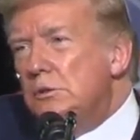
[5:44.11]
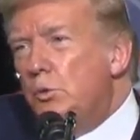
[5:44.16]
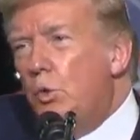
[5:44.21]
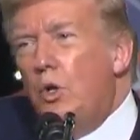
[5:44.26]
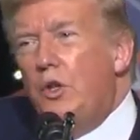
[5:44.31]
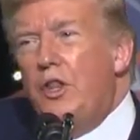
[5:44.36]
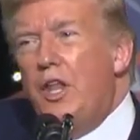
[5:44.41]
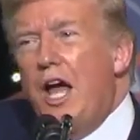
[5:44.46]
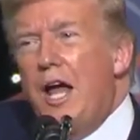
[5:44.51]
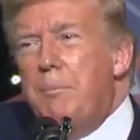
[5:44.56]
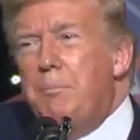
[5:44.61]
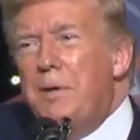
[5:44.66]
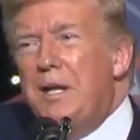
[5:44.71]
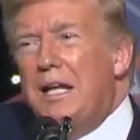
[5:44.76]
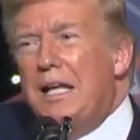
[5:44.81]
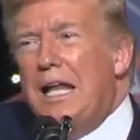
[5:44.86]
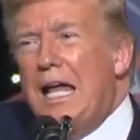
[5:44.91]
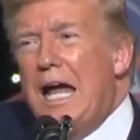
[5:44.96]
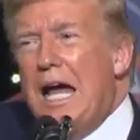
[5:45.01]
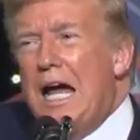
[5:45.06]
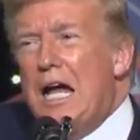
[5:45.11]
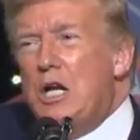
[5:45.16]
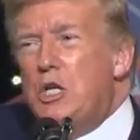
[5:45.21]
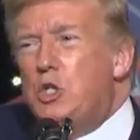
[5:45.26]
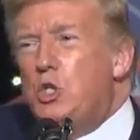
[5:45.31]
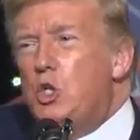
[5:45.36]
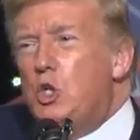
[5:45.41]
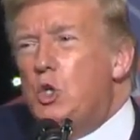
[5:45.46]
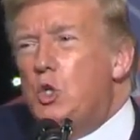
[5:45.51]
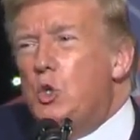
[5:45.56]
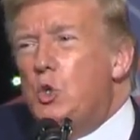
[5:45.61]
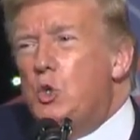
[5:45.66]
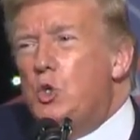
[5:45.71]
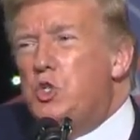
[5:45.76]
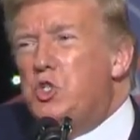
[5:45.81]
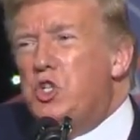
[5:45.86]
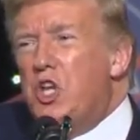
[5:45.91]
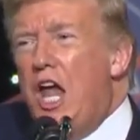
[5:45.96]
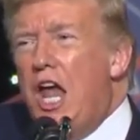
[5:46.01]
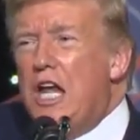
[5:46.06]
will not be allowed to
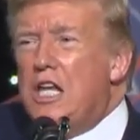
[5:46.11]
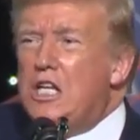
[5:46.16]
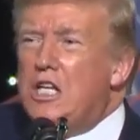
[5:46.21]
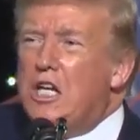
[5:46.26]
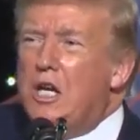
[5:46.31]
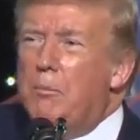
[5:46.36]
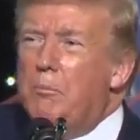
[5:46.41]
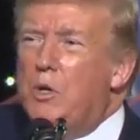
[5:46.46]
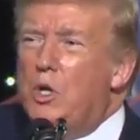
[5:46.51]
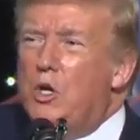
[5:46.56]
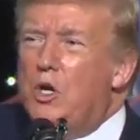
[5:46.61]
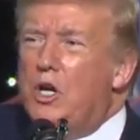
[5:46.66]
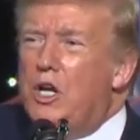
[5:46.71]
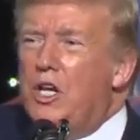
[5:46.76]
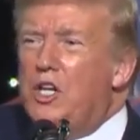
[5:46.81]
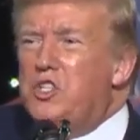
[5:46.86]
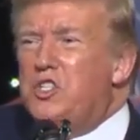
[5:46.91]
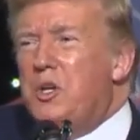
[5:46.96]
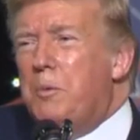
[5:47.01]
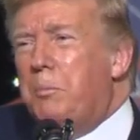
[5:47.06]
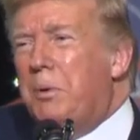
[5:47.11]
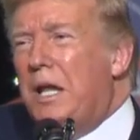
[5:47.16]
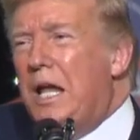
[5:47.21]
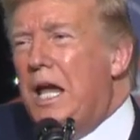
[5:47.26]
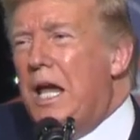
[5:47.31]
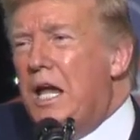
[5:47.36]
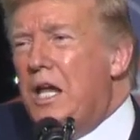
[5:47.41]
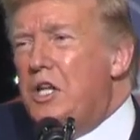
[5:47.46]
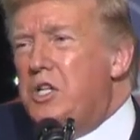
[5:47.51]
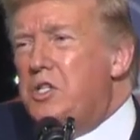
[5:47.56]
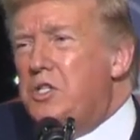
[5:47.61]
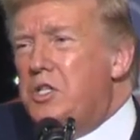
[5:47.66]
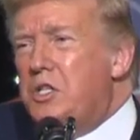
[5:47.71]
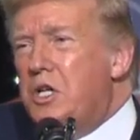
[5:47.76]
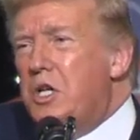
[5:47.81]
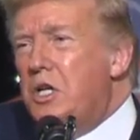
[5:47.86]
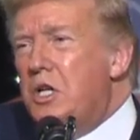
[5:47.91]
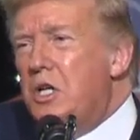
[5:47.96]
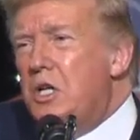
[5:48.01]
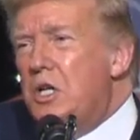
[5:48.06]
set communities ablaze.